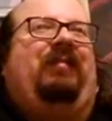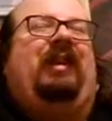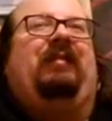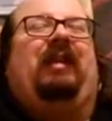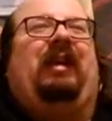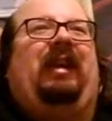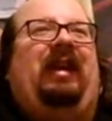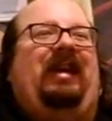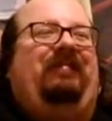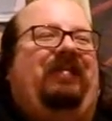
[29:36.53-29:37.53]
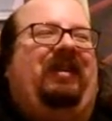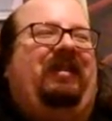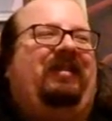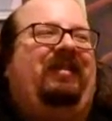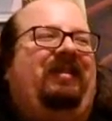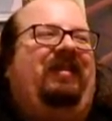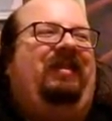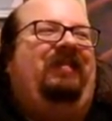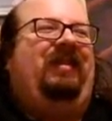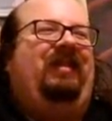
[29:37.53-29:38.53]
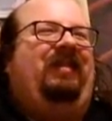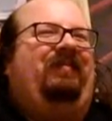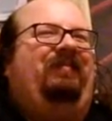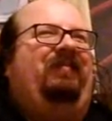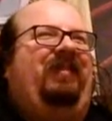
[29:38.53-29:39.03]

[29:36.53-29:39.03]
fan of the game, but